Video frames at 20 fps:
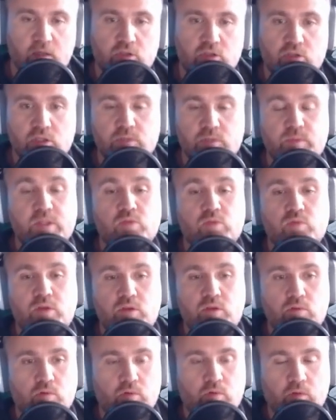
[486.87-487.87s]
just between,
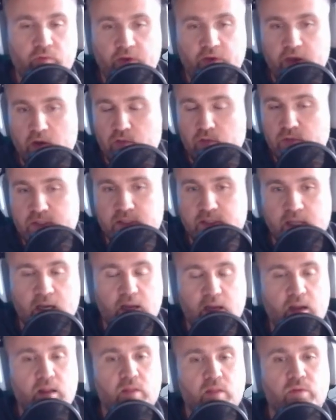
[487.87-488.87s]
you know, the Fire
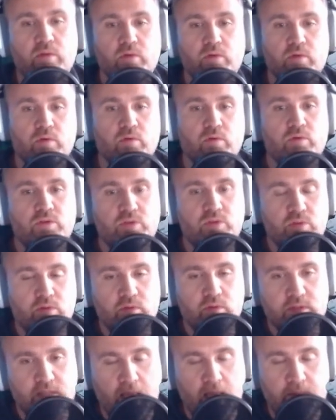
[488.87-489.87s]
Crystal, the
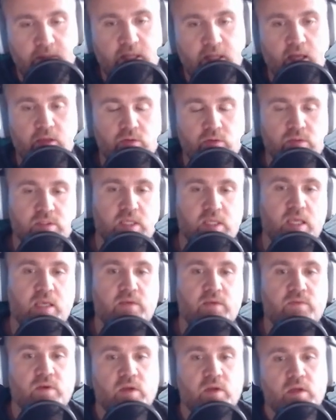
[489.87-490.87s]
stamina you
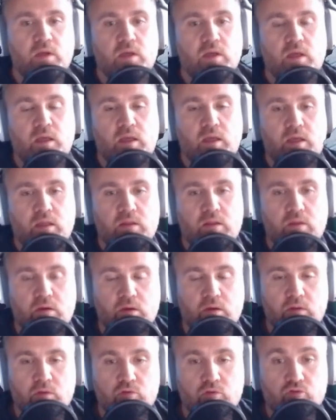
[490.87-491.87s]
save, and
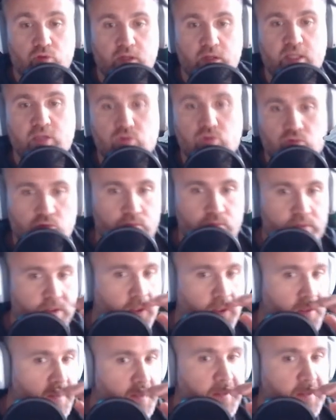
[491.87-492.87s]
the training troops.
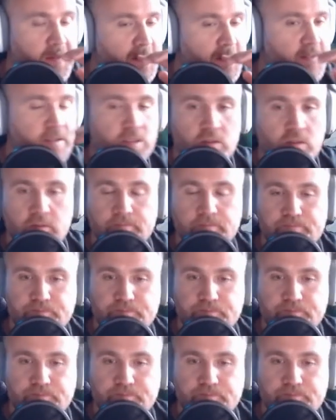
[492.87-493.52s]
So,